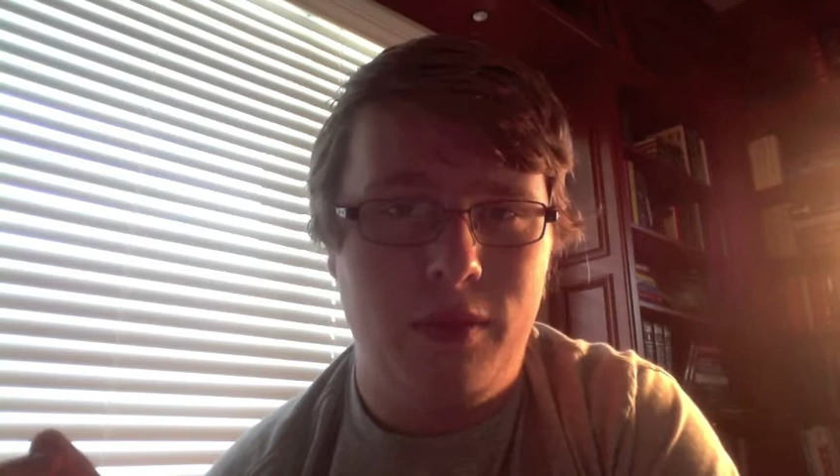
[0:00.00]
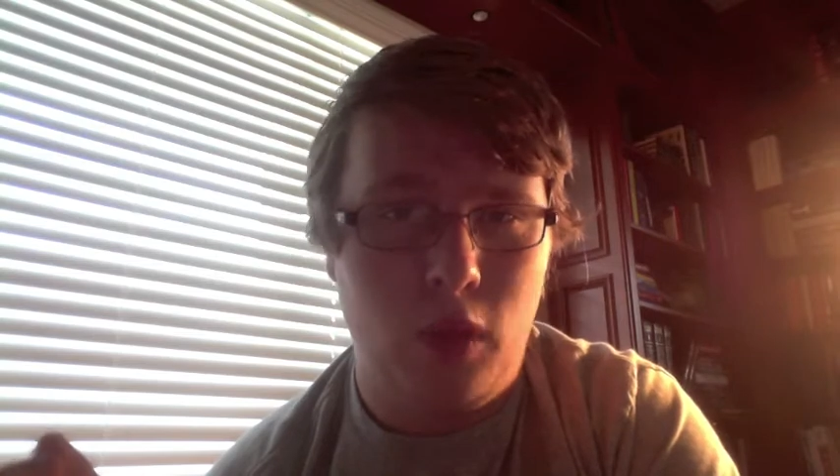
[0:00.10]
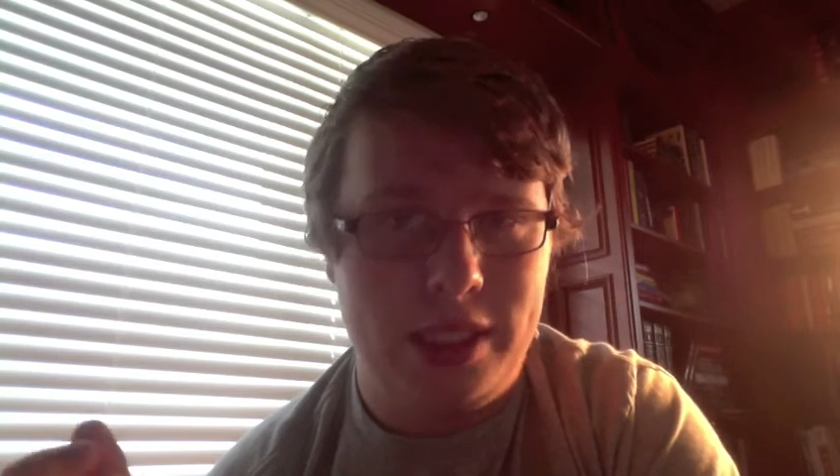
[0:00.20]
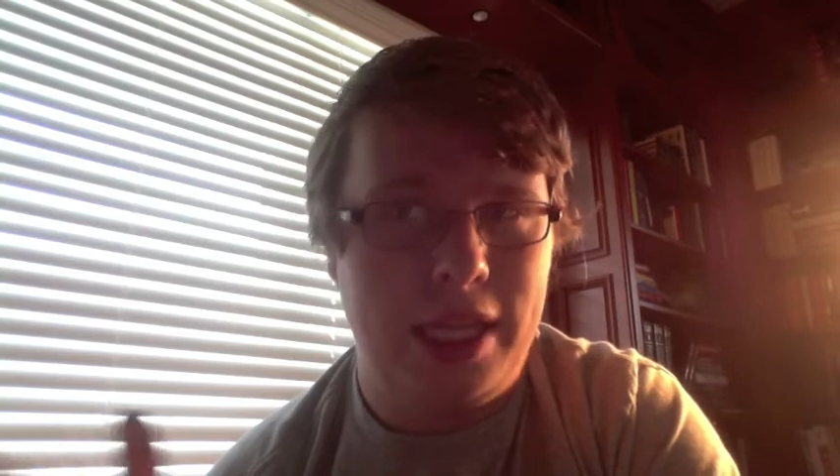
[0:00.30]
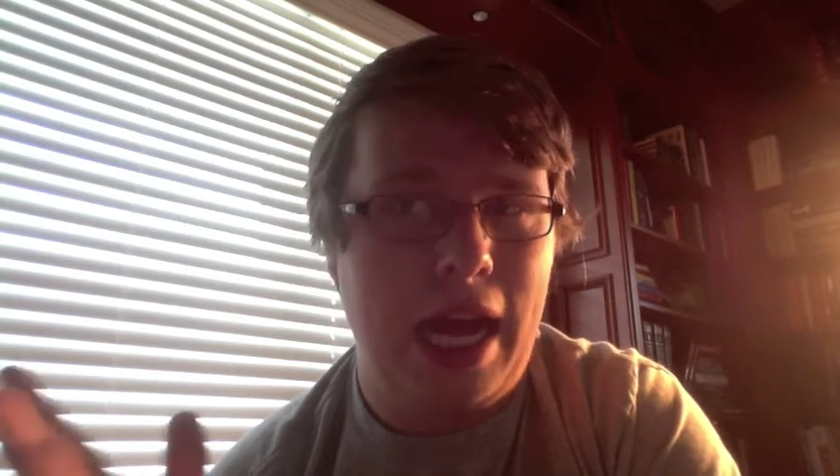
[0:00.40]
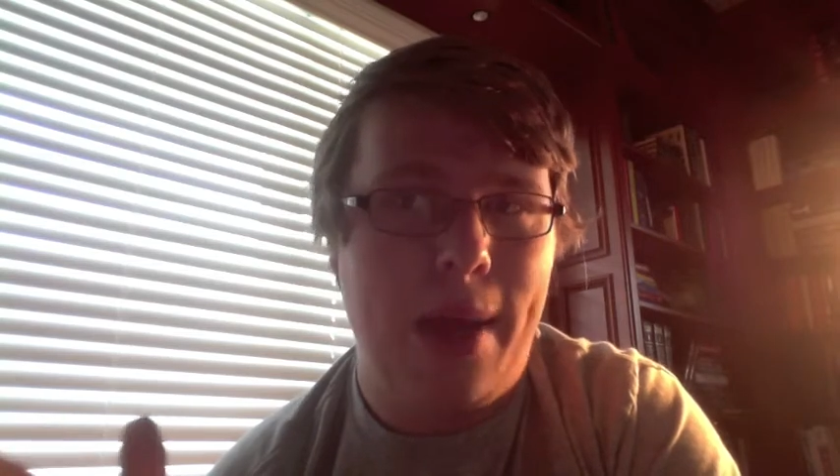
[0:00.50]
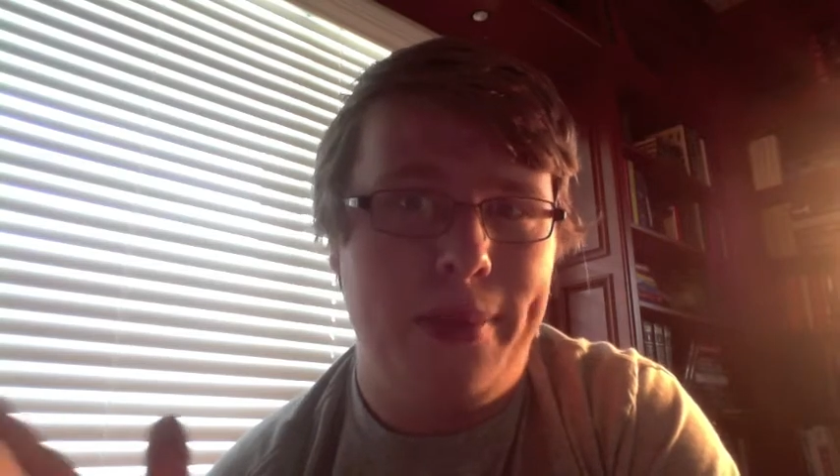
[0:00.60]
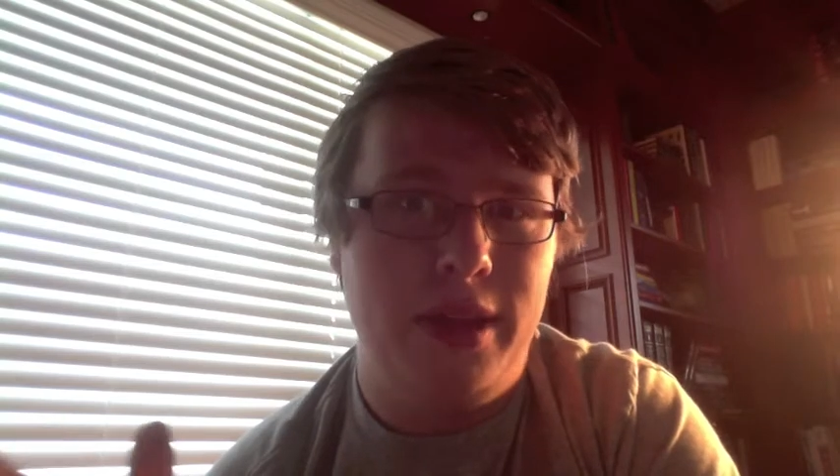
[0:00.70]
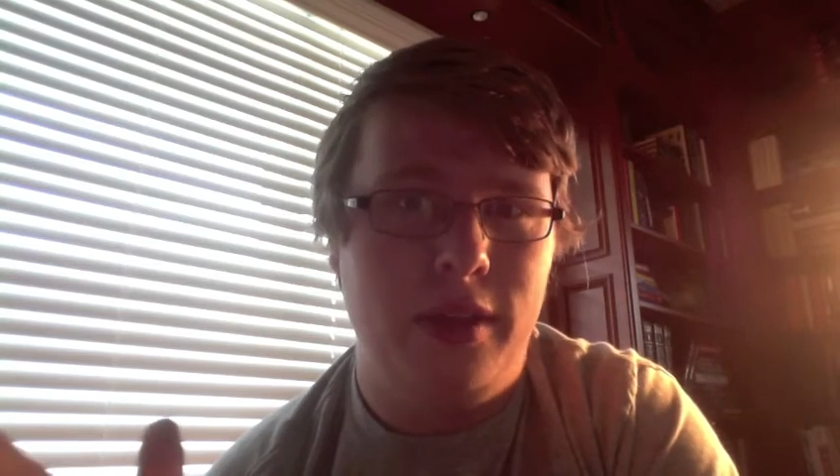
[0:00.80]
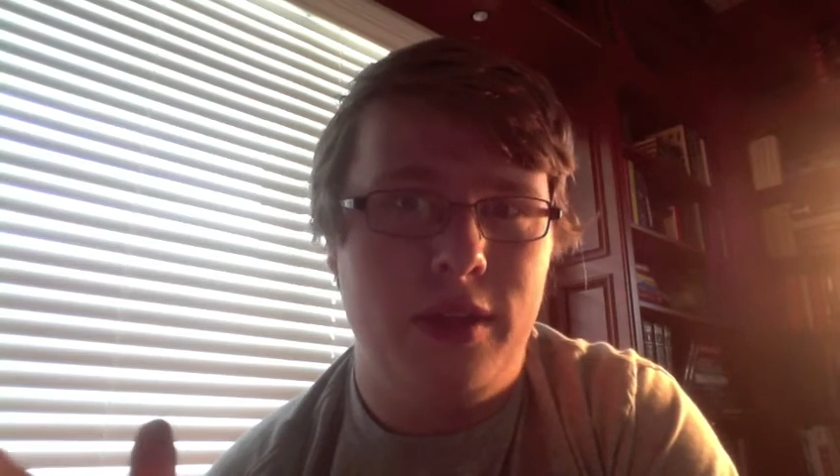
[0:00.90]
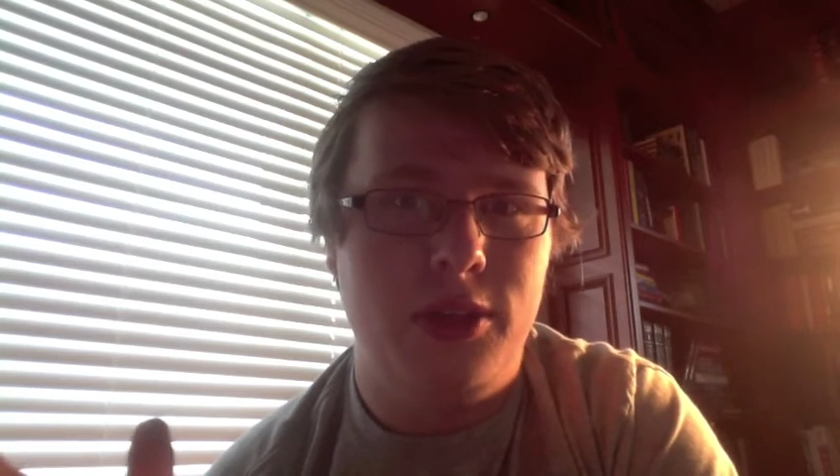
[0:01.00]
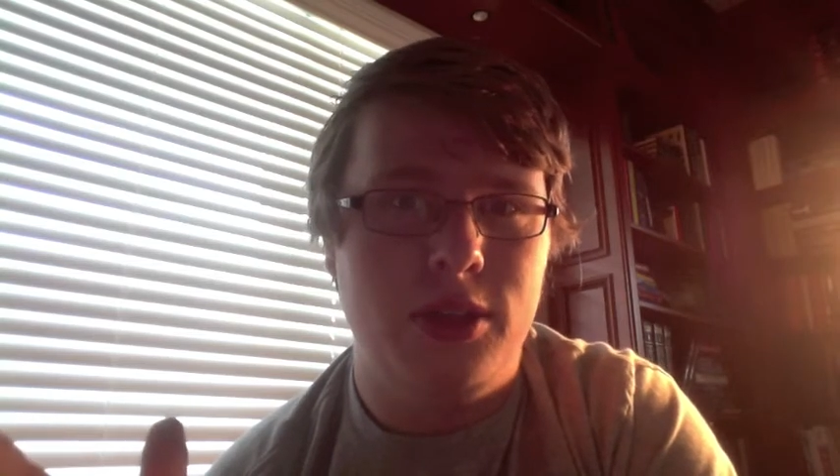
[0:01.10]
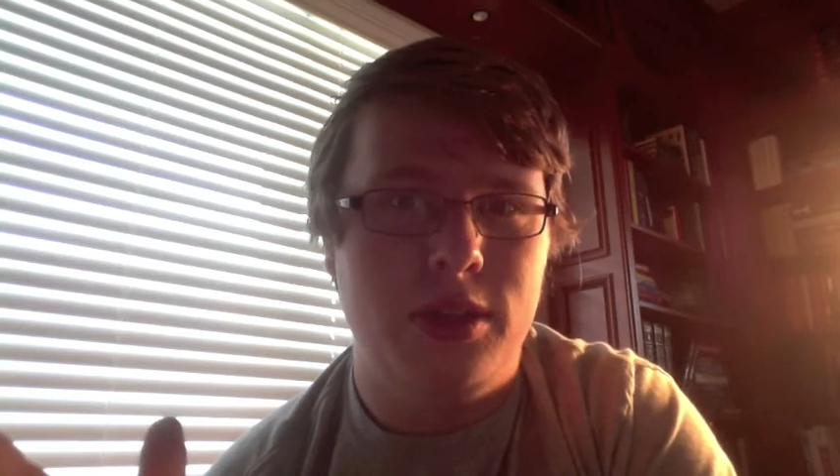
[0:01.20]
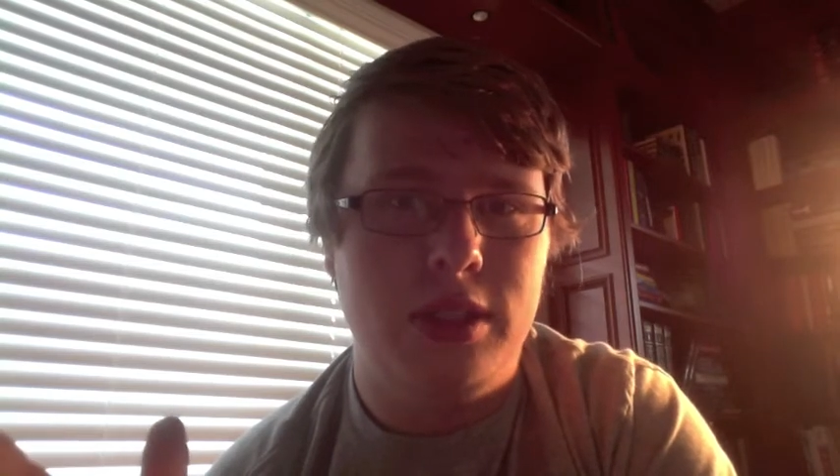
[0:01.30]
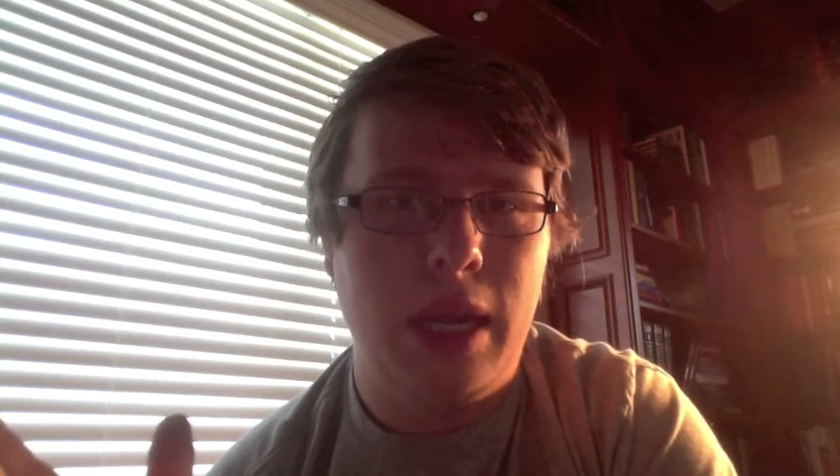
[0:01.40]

of what's going to happen to the Avengers.